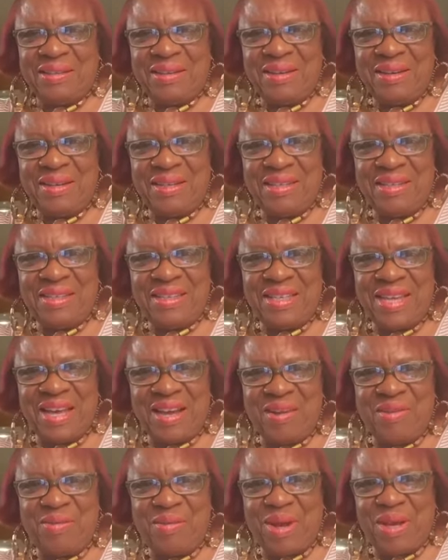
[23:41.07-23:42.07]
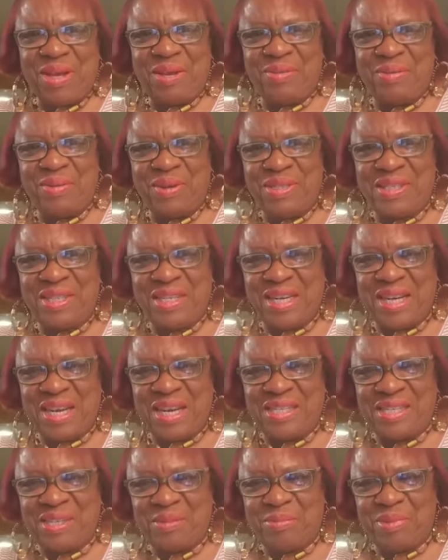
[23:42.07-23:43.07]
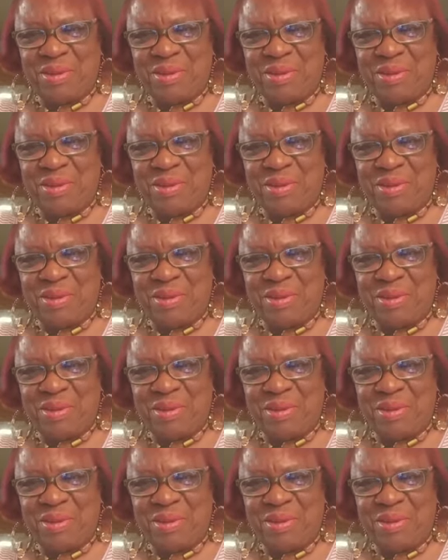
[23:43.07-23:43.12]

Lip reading: Oh, this is not quite question and answer,